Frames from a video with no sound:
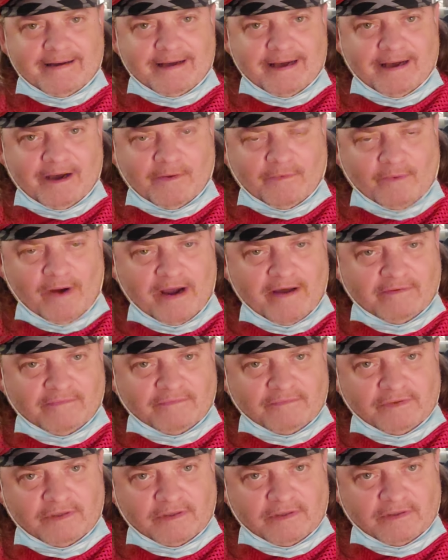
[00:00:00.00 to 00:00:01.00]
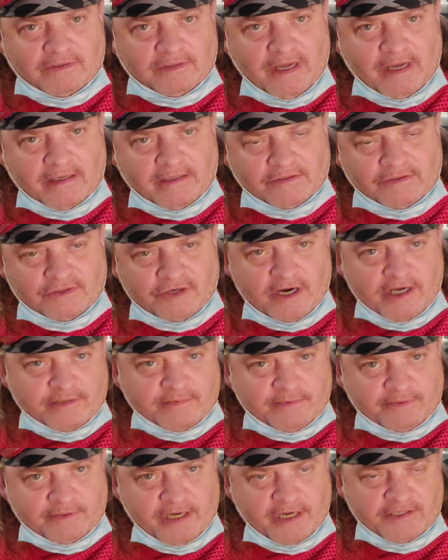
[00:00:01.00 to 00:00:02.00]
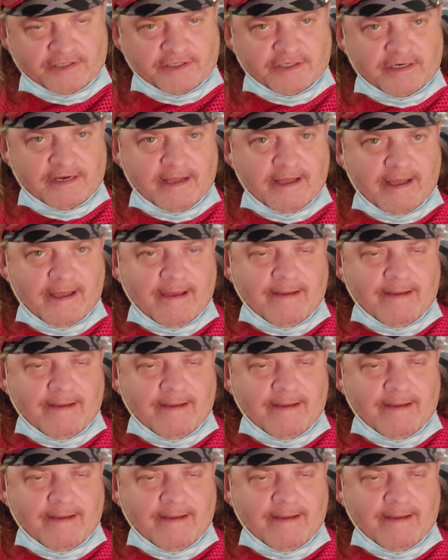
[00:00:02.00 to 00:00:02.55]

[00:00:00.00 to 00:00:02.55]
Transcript: around like transportation,